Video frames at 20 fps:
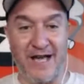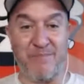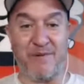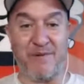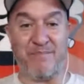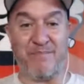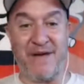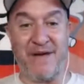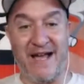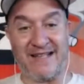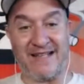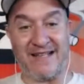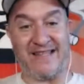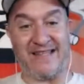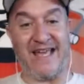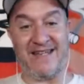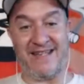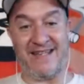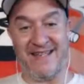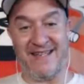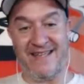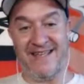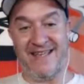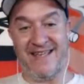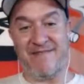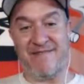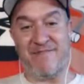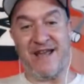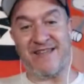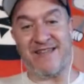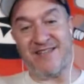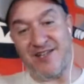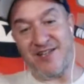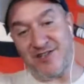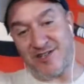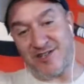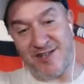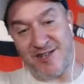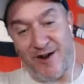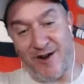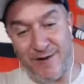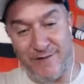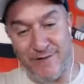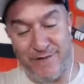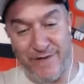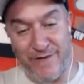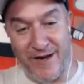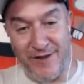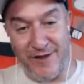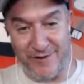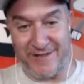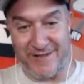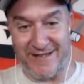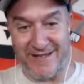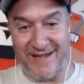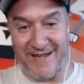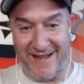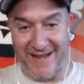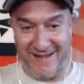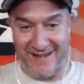But back then, man, they just tarred and feathered the guy.